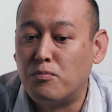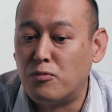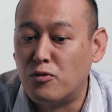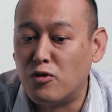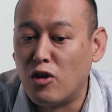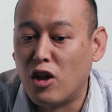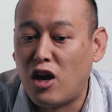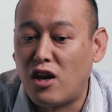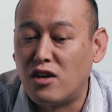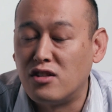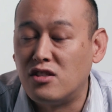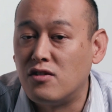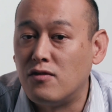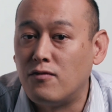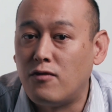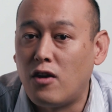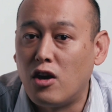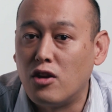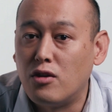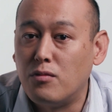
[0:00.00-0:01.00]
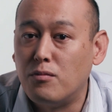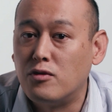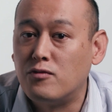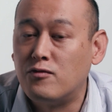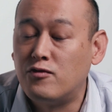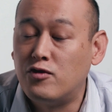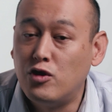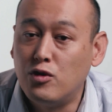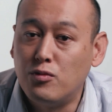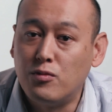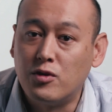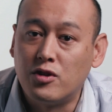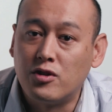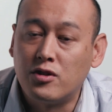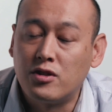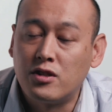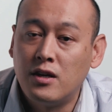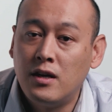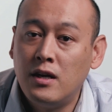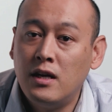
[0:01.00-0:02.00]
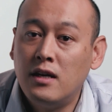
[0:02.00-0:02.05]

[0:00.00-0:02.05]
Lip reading: larger volume of tumors